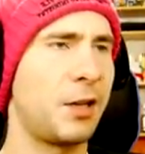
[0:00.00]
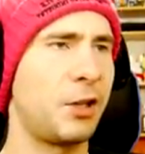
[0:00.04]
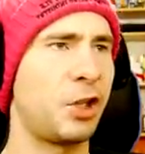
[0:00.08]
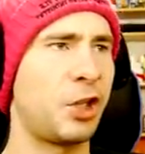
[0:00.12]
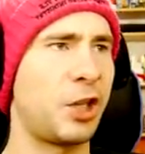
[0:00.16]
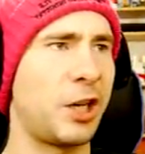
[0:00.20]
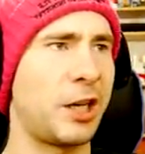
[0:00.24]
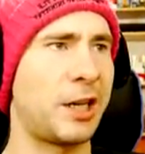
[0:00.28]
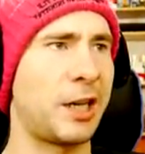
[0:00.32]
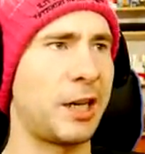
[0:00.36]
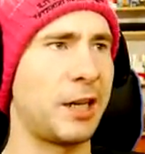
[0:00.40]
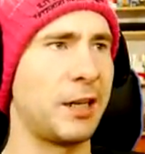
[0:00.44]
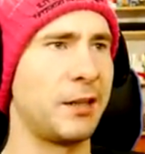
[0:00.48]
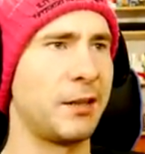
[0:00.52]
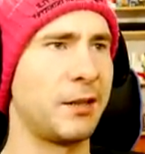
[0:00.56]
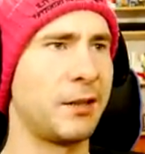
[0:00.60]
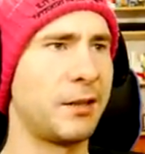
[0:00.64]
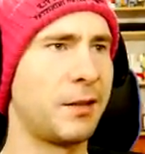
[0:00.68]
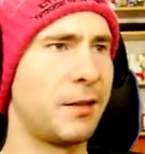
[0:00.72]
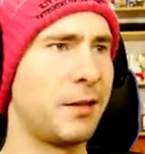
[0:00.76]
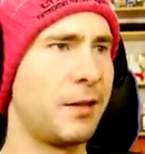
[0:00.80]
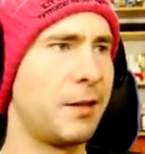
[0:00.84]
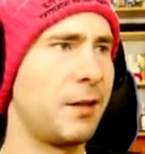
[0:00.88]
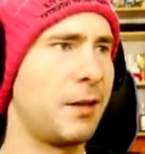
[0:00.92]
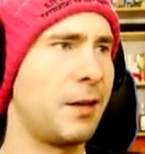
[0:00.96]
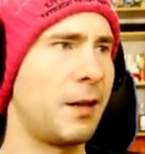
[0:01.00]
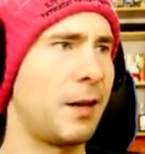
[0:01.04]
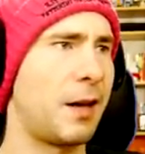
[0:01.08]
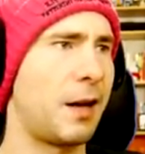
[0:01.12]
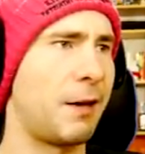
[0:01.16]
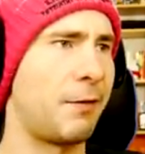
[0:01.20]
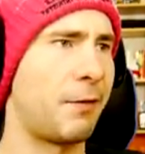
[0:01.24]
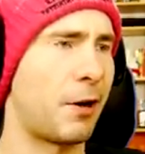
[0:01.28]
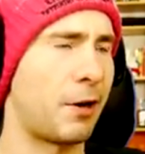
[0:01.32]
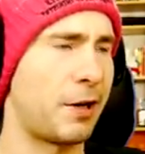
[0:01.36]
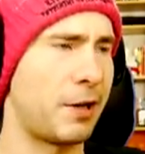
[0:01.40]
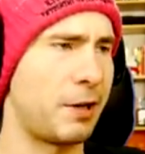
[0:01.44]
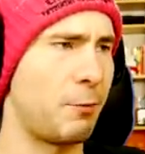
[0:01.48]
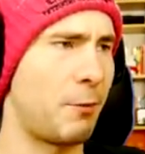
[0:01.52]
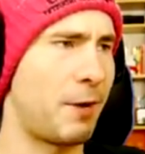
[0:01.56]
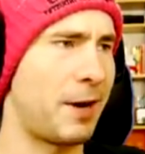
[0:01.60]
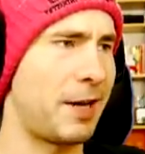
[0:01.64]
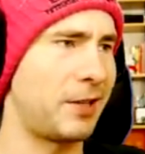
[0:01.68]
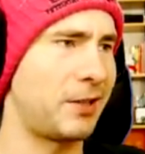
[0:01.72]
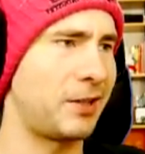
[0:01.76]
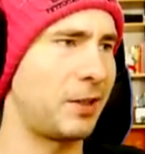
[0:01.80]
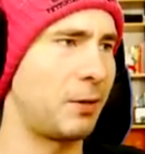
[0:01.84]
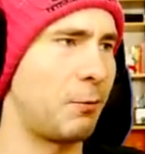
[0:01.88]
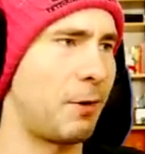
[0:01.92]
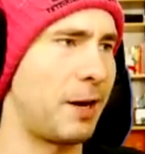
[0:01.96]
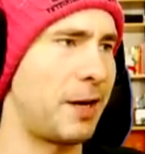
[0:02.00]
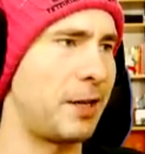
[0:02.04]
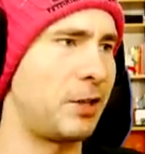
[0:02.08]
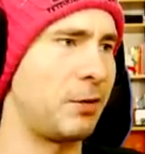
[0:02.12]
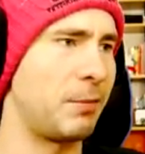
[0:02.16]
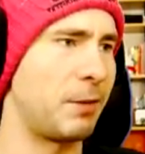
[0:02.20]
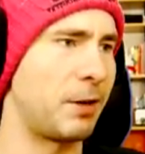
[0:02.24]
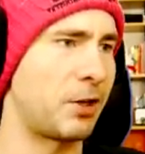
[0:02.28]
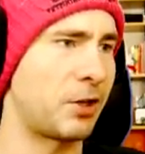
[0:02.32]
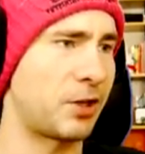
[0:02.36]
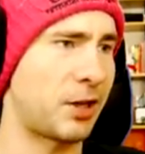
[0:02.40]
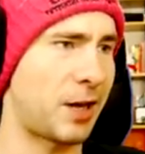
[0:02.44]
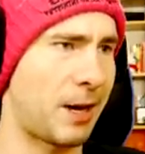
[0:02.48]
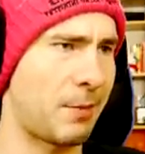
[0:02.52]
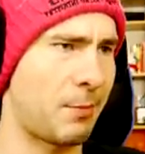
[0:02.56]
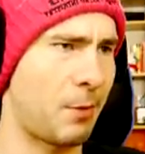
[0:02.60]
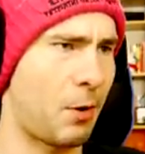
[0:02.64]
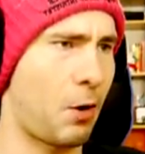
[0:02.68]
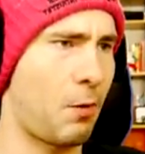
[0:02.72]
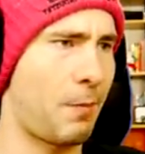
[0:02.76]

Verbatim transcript: Chicken. I've already wasted way too much time.